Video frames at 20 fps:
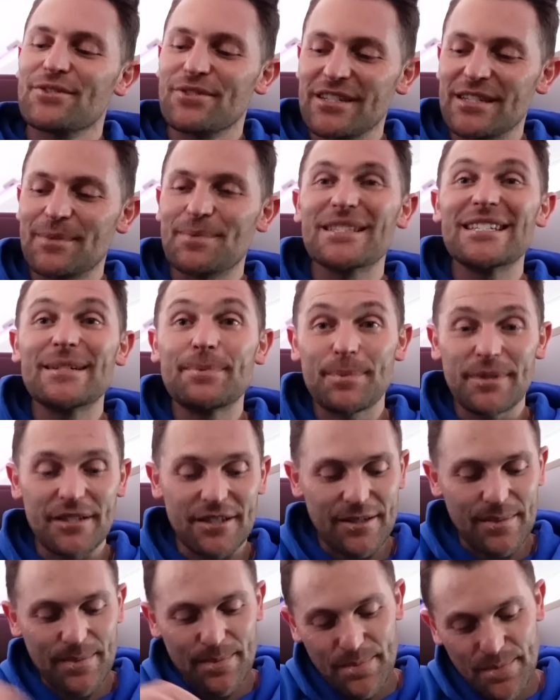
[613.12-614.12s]
cream, lip
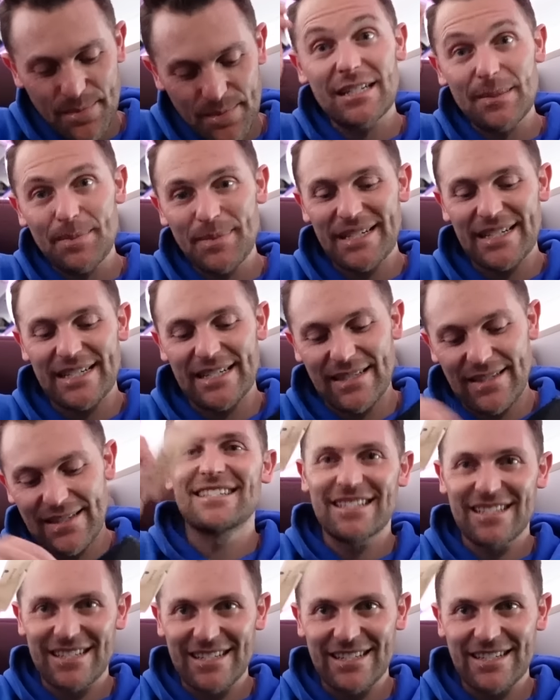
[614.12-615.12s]
balm, a pen,
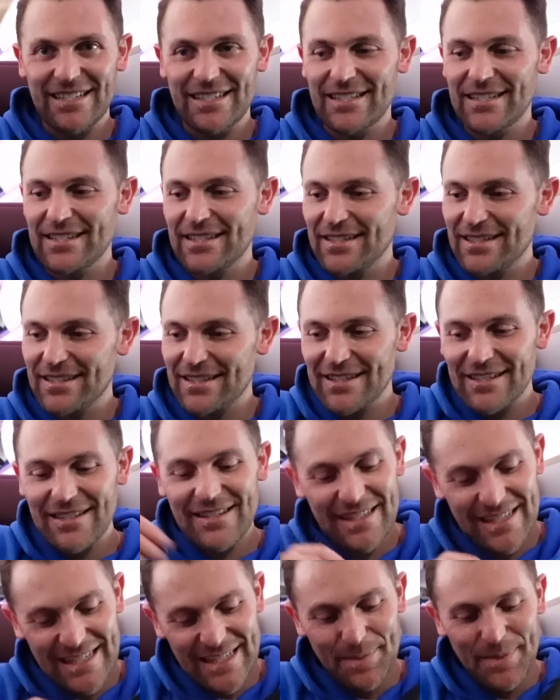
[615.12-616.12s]

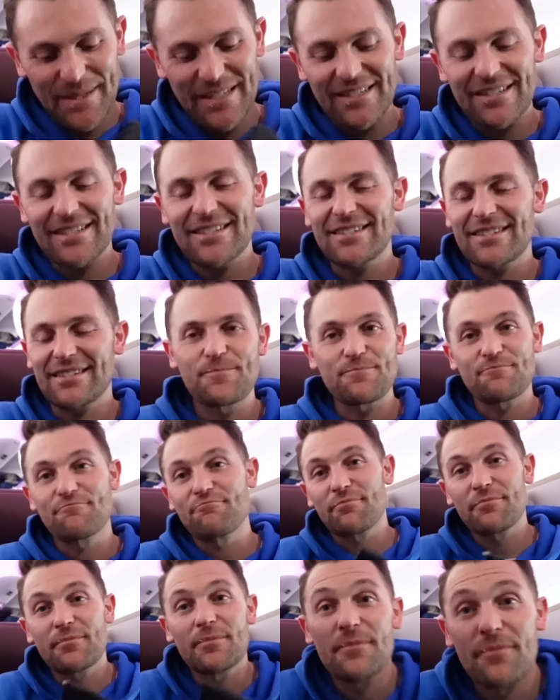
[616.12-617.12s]
earplugs.
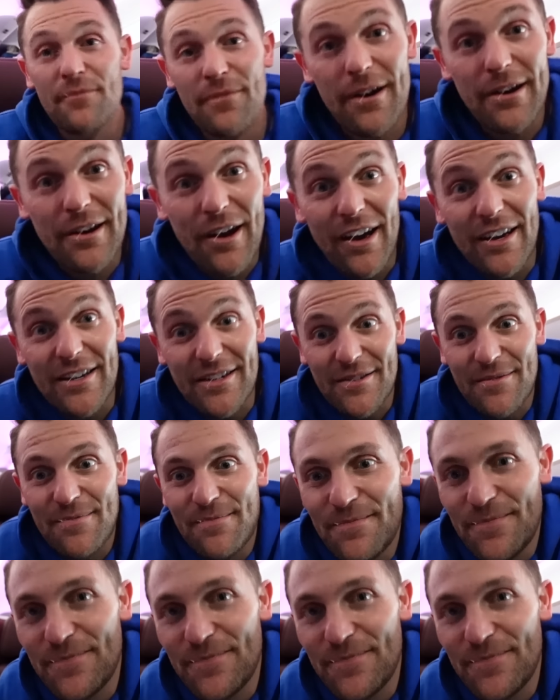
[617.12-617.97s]
Very nice.